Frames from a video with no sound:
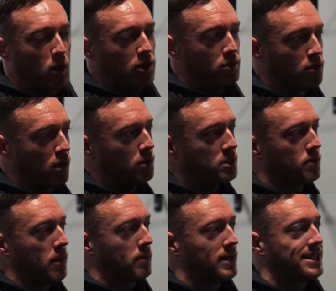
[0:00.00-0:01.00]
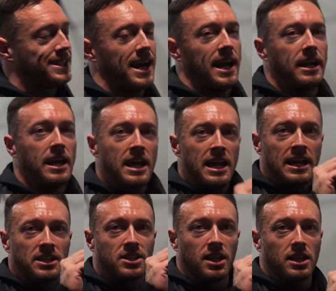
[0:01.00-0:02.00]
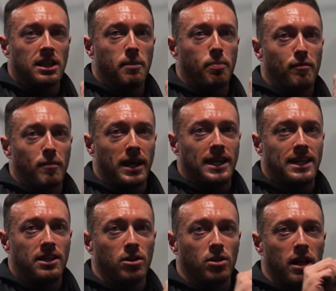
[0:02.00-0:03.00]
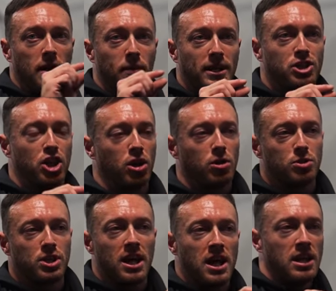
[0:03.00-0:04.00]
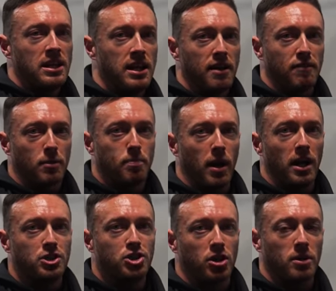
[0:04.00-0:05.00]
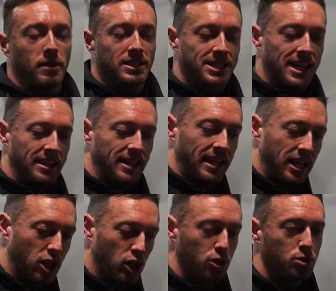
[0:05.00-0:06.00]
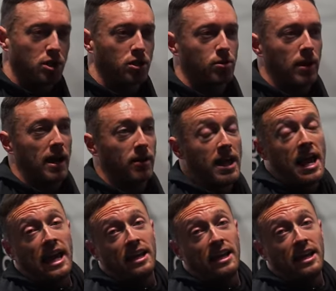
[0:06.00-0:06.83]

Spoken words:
What you'll notice about my set is the lip of my heel and my toes never budge during my set. They get glued to the ground.